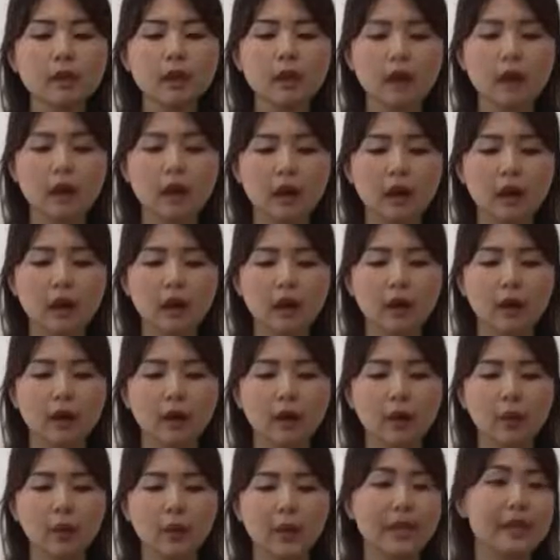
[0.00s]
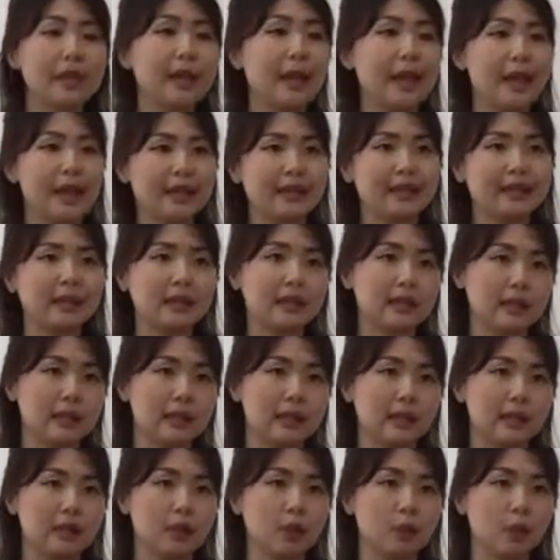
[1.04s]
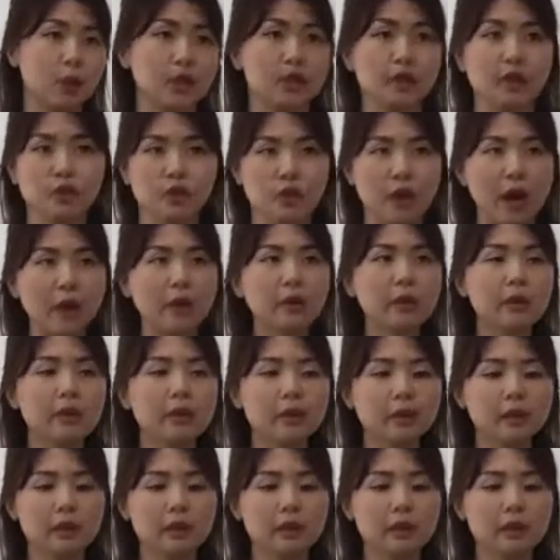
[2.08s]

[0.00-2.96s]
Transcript: uh, when the haze season was around,